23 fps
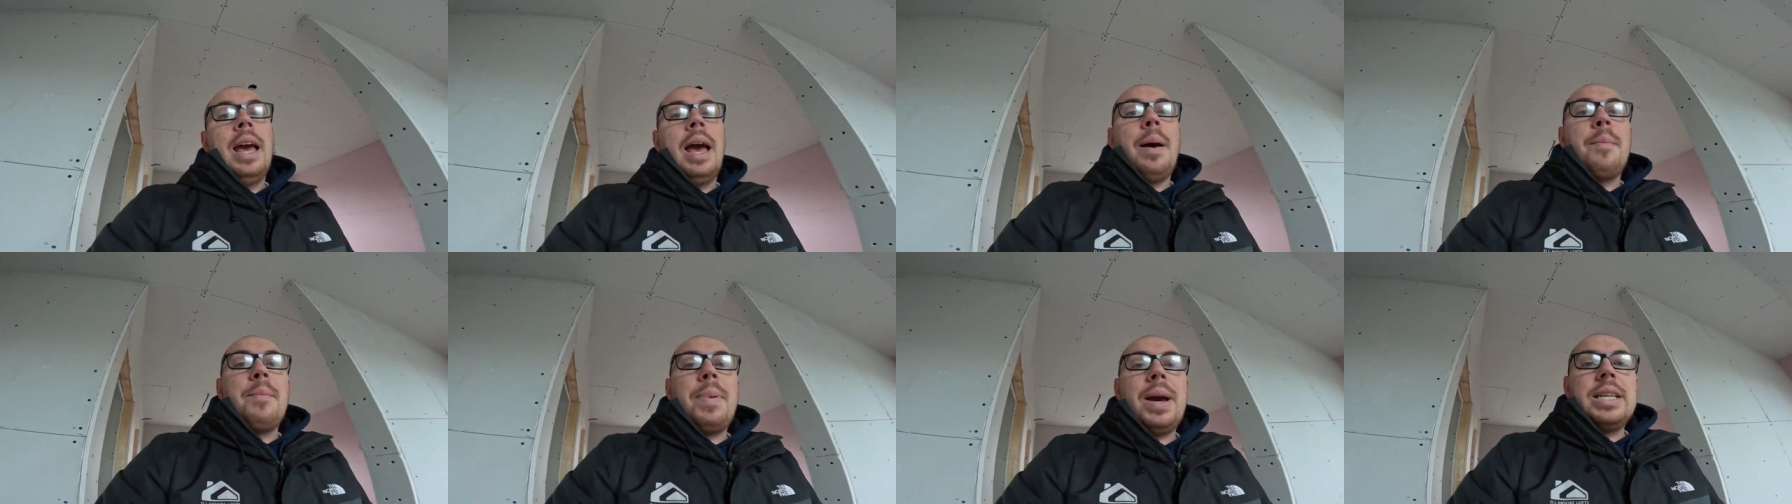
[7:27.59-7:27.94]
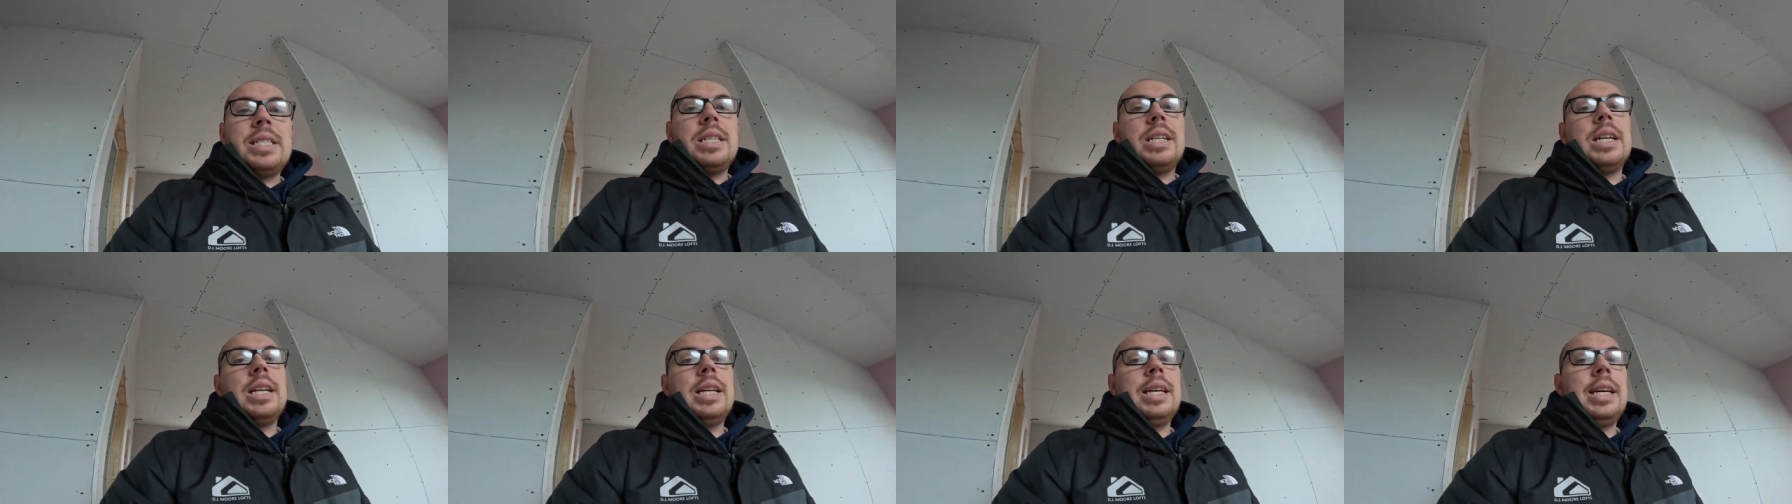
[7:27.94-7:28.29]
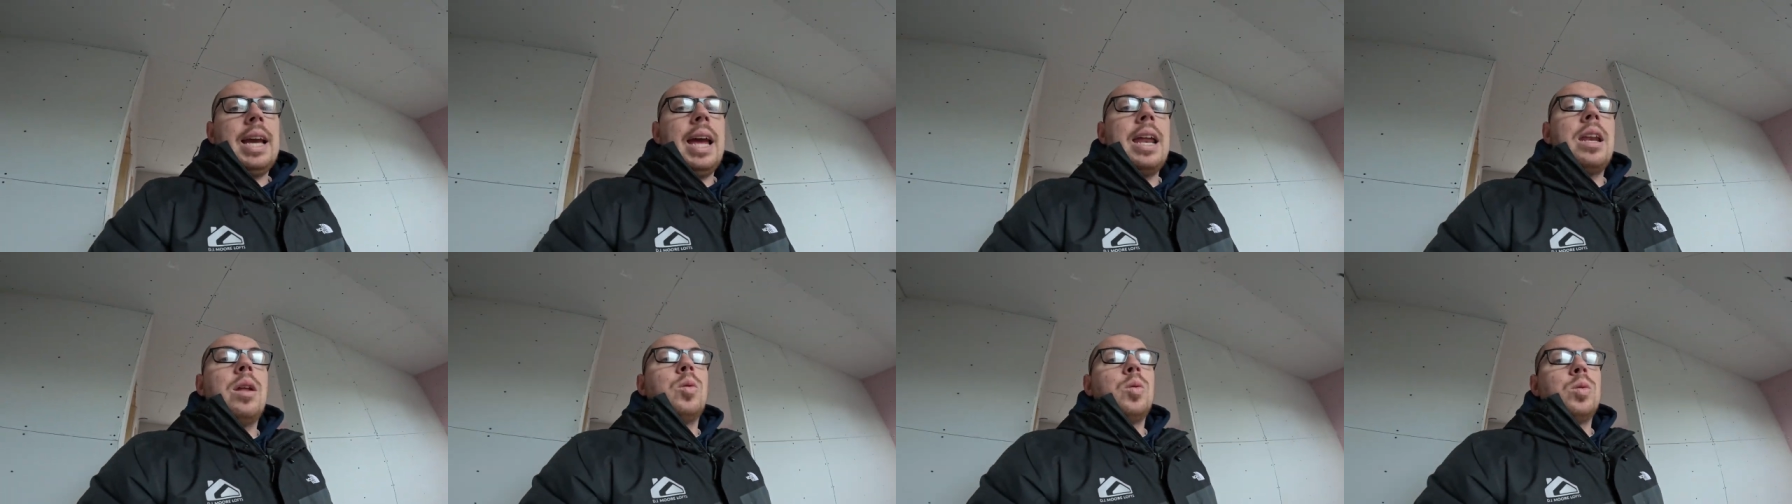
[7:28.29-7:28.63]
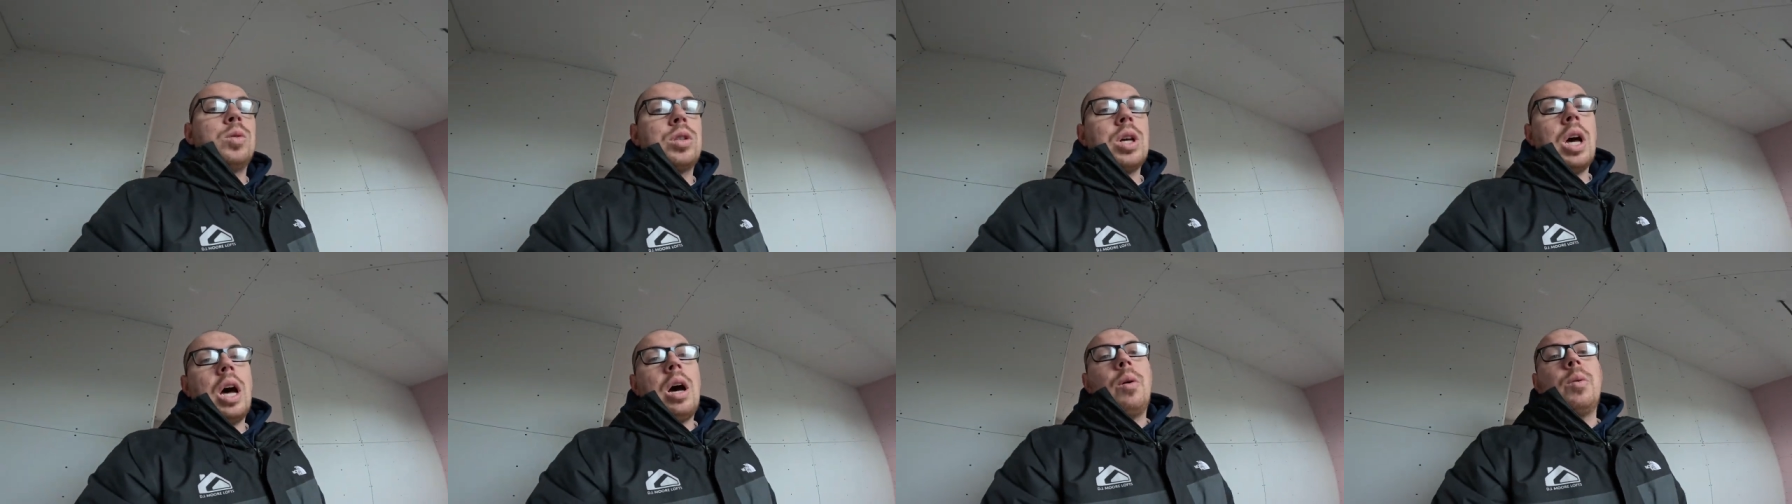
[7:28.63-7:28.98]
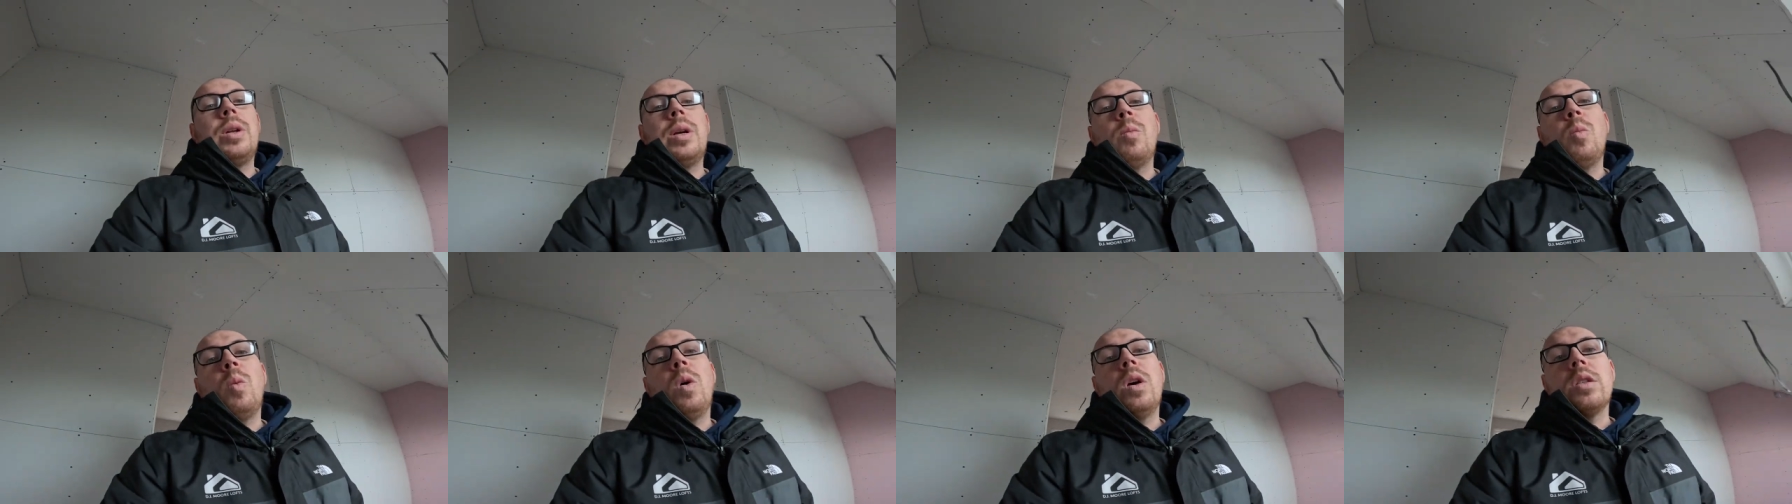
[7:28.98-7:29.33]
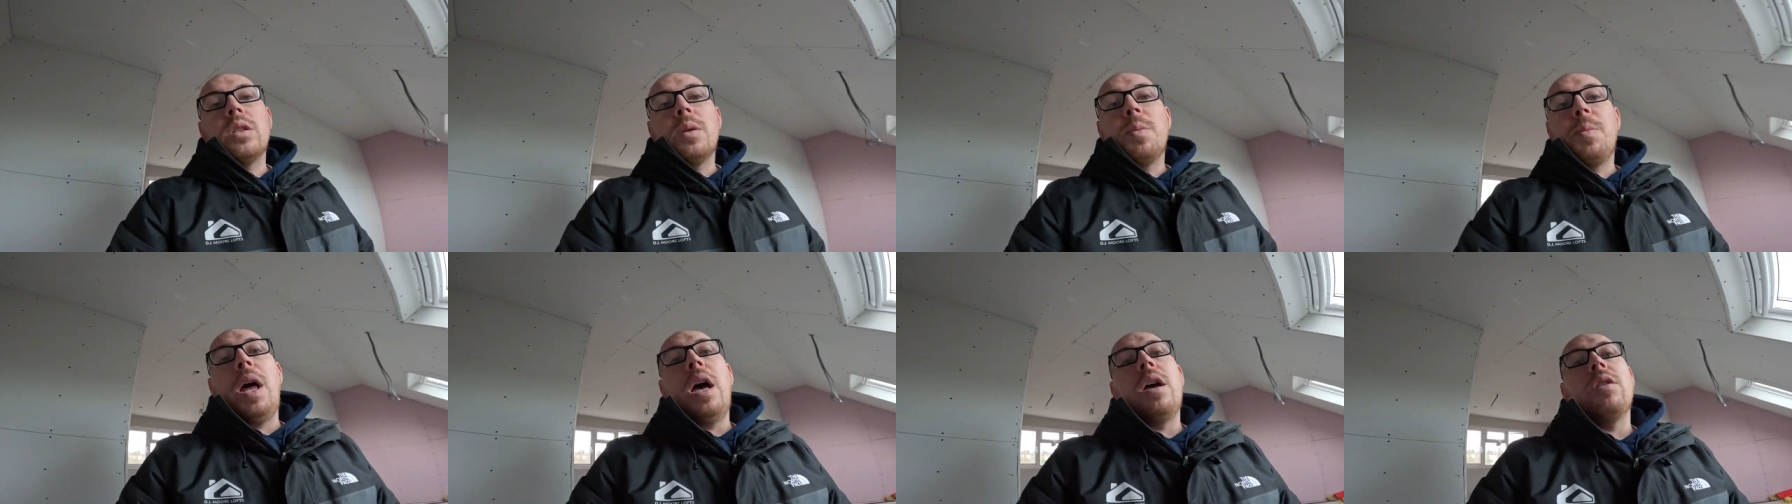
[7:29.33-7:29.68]
and basically getting it all tiled in whilst
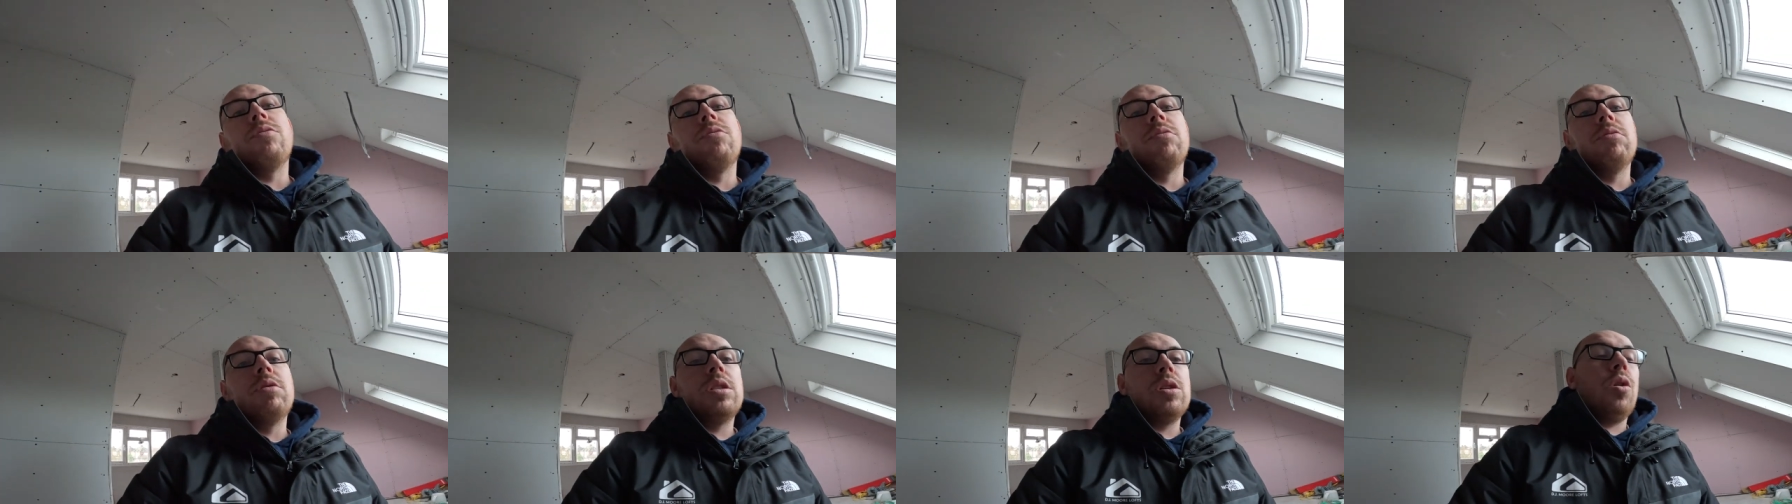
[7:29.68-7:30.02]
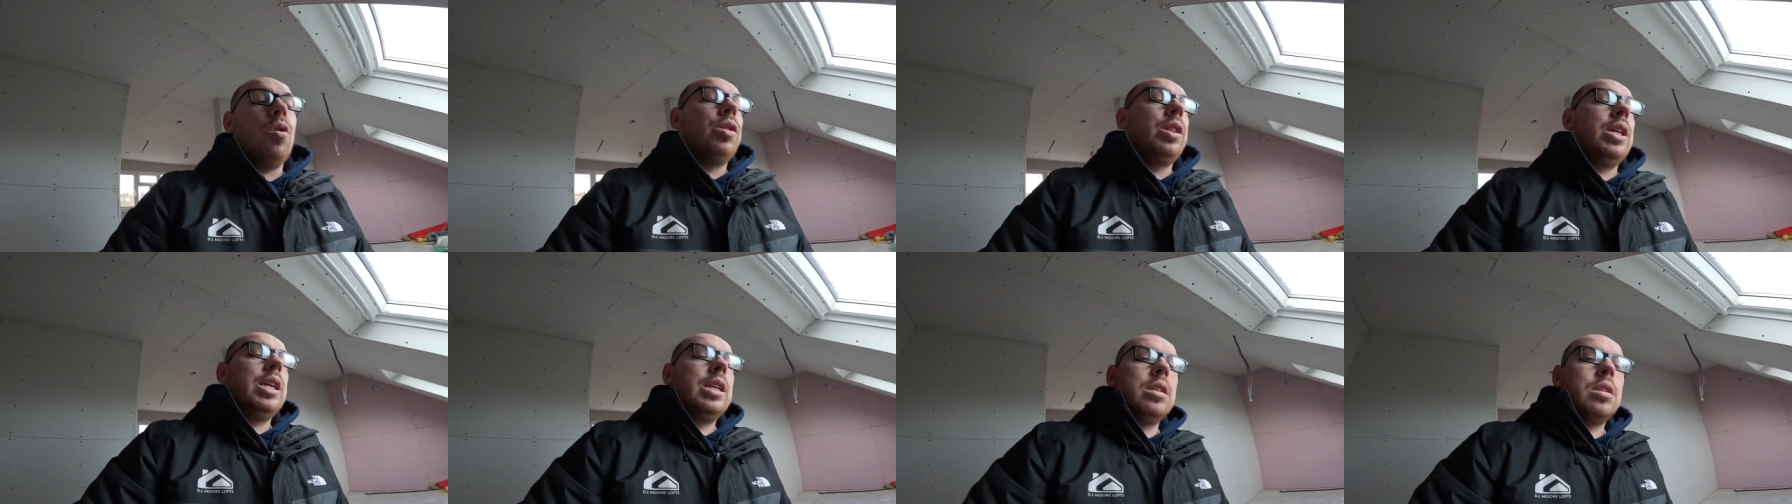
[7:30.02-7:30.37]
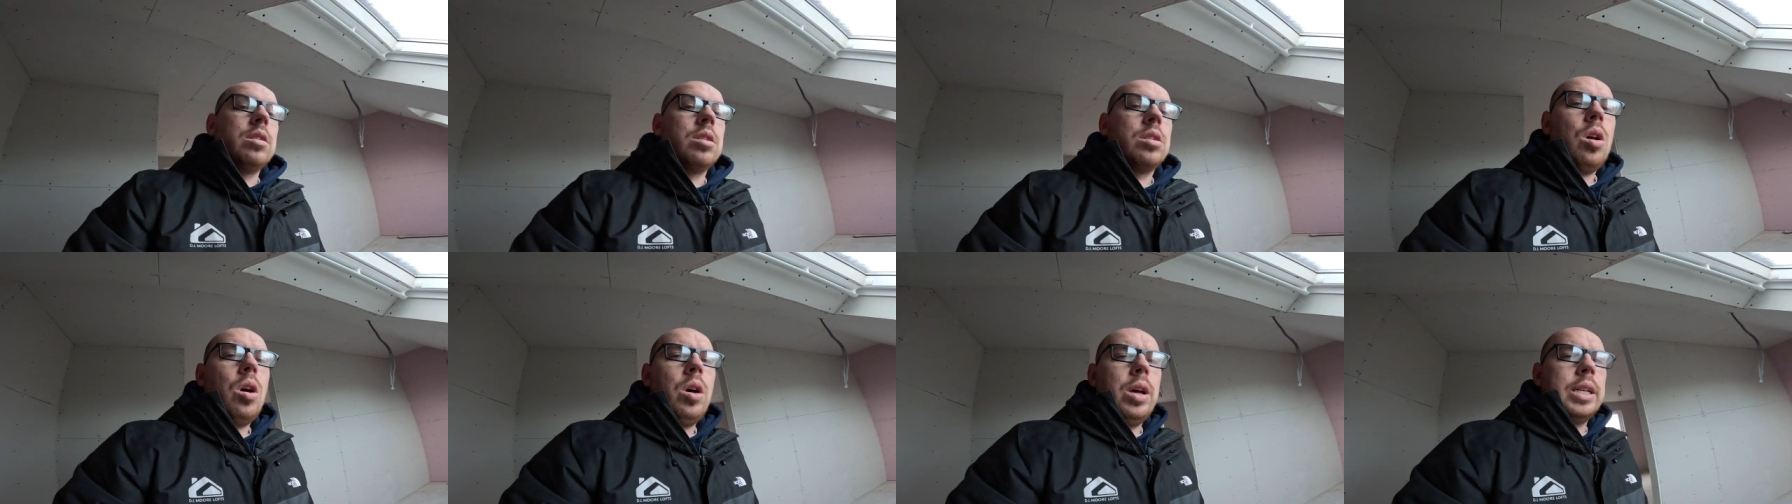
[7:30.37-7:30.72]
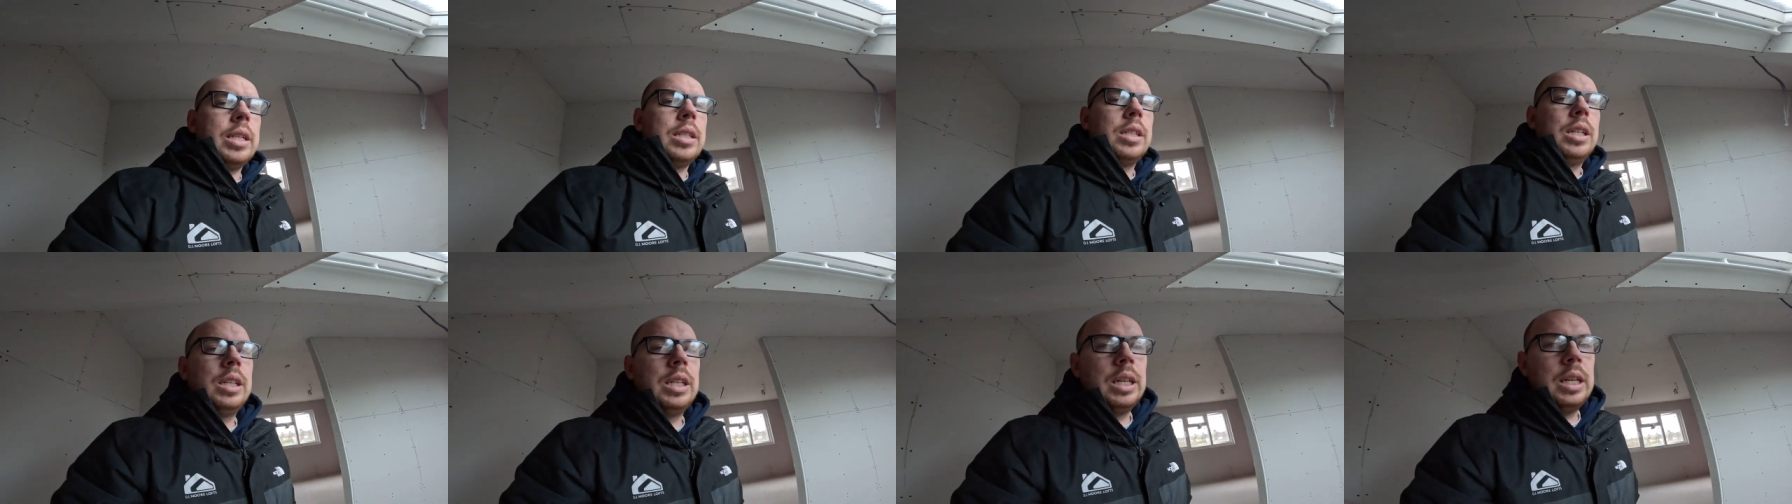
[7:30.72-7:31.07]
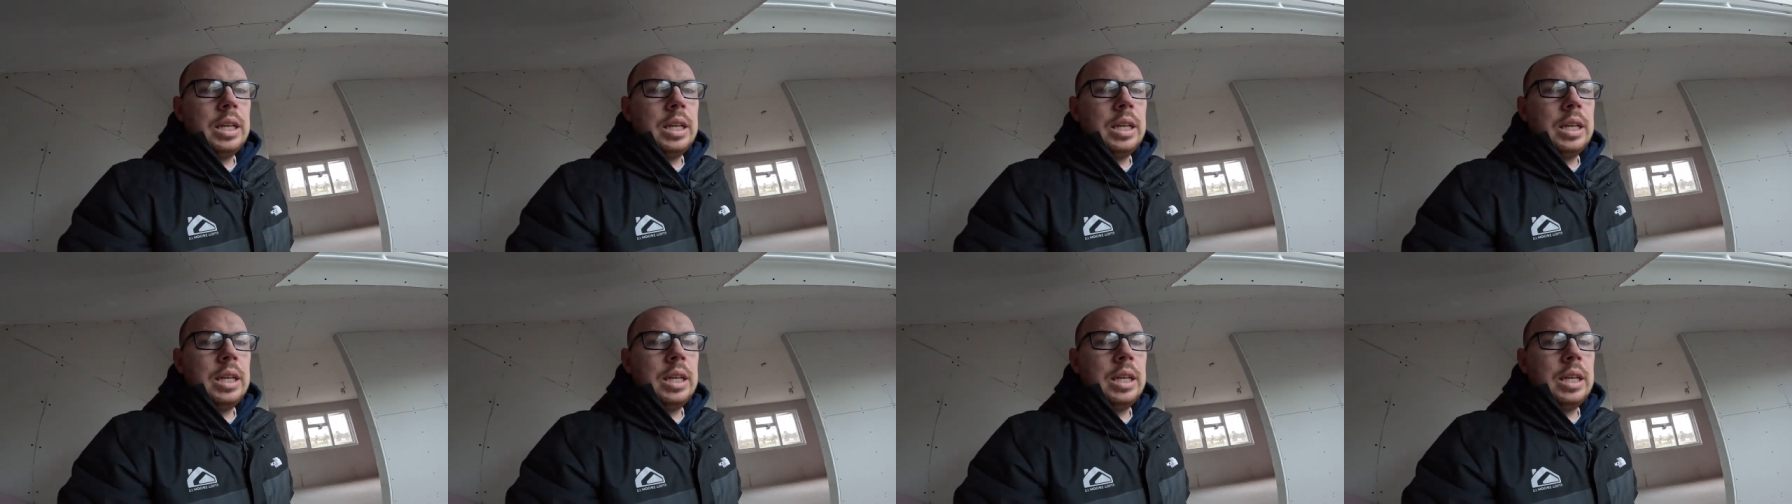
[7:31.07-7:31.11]
the plaster is on the inside